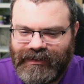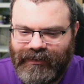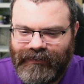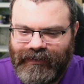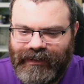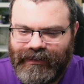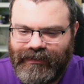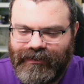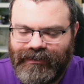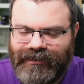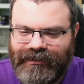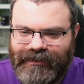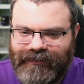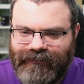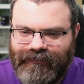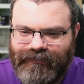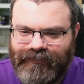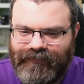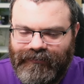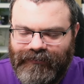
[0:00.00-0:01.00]
so it couldn't
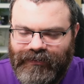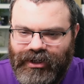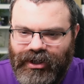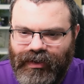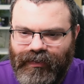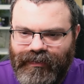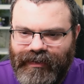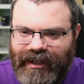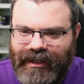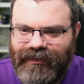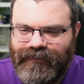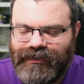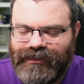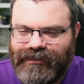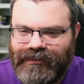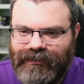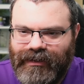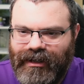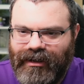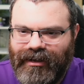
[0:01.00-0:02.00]
have known that it was
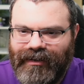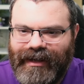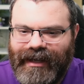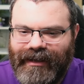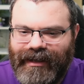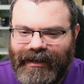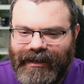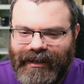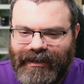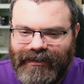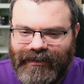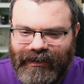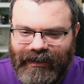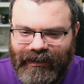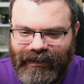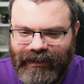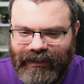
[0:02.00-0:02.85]
the R A I N.